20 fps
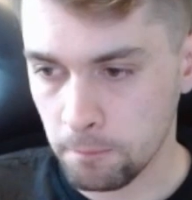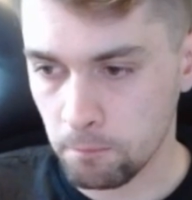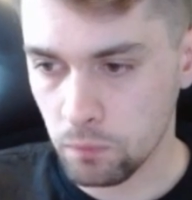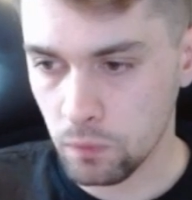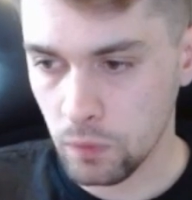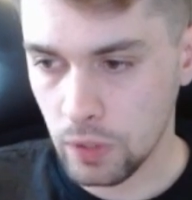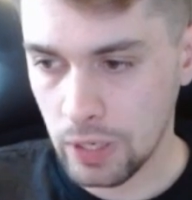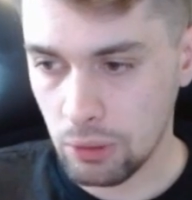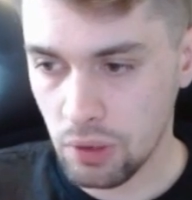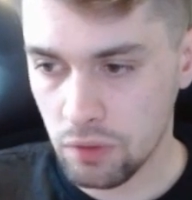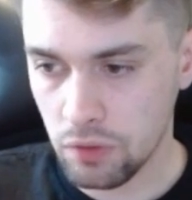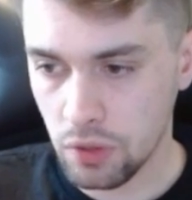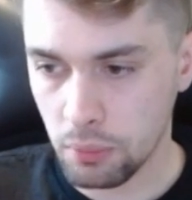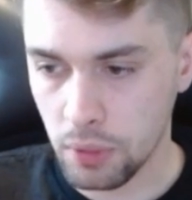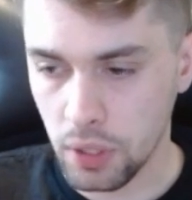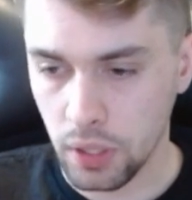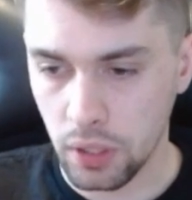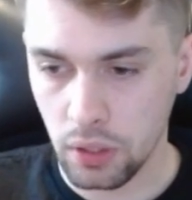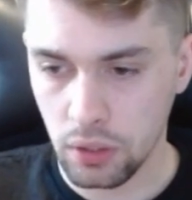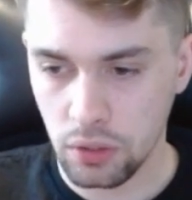However,
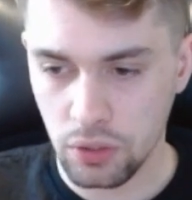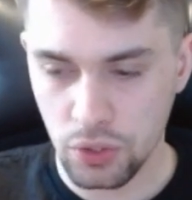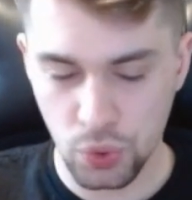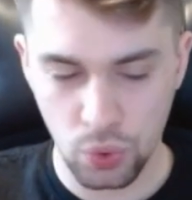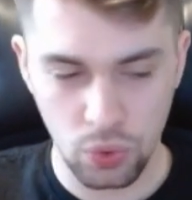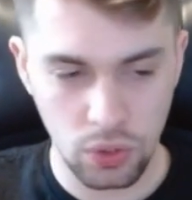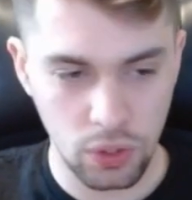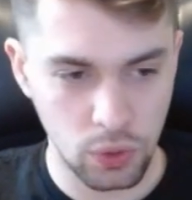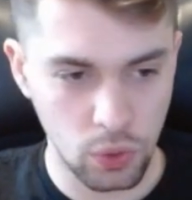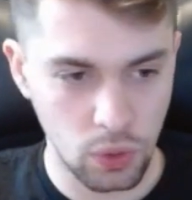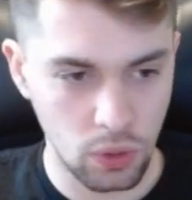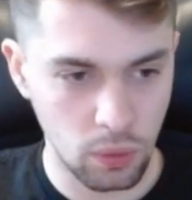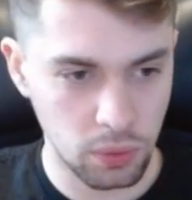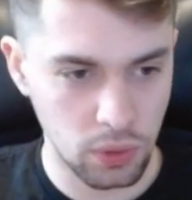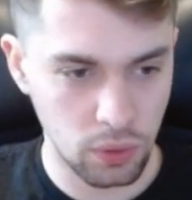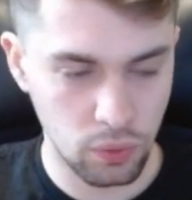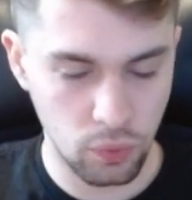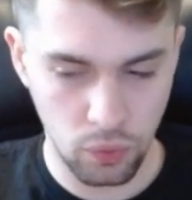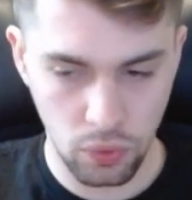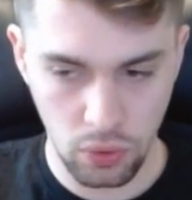my student
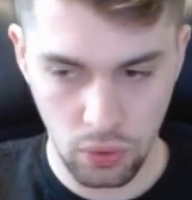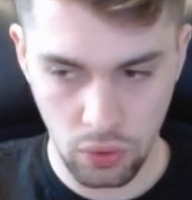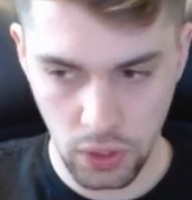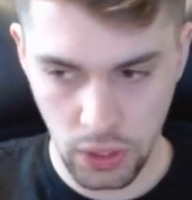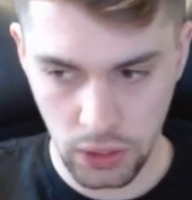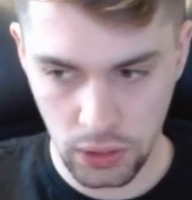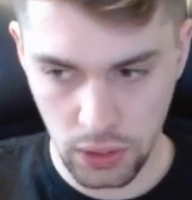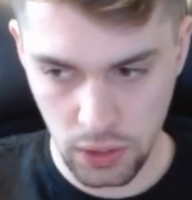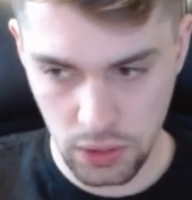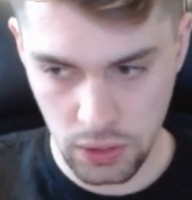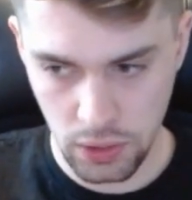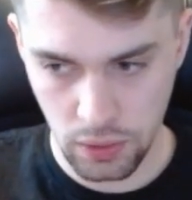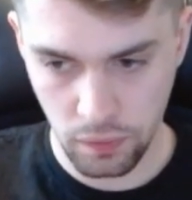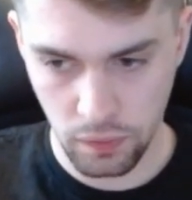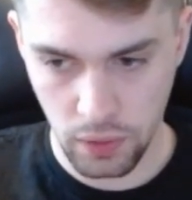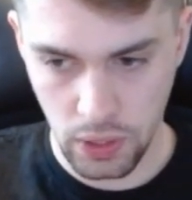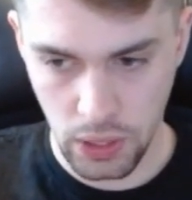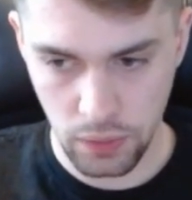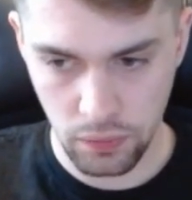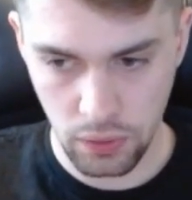opted for e takes
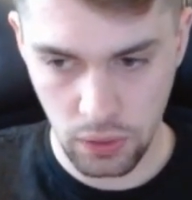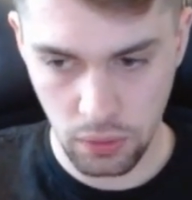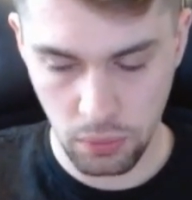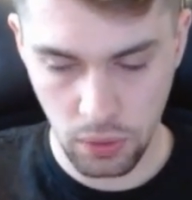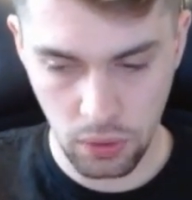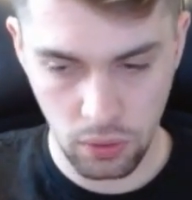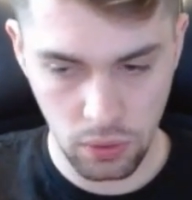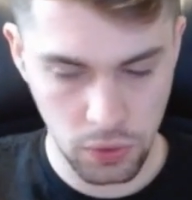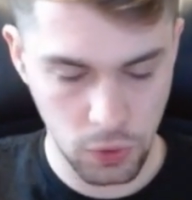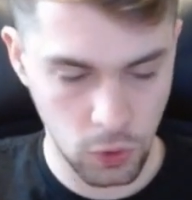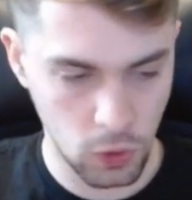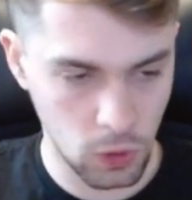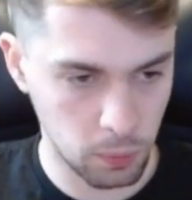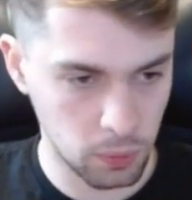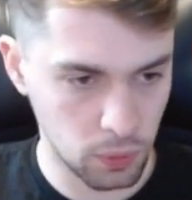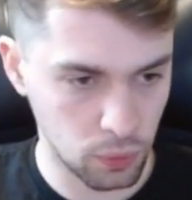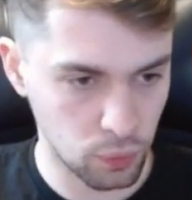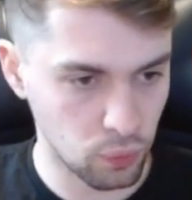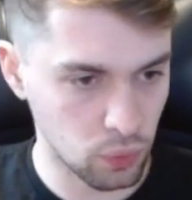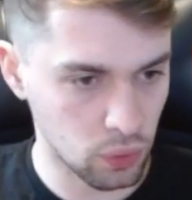d5, and because he
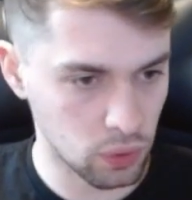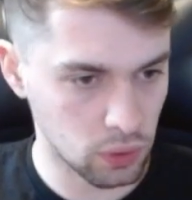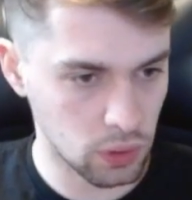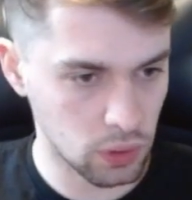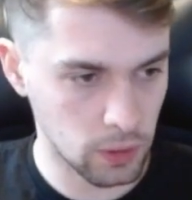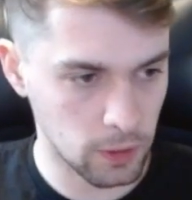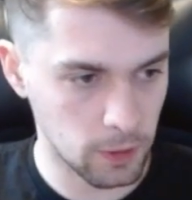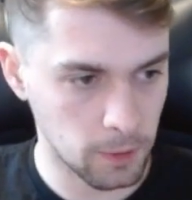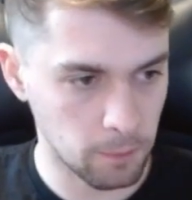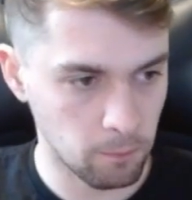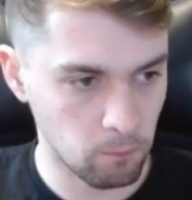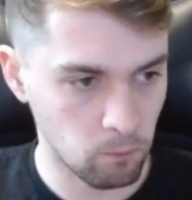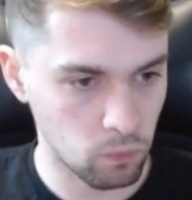opted for the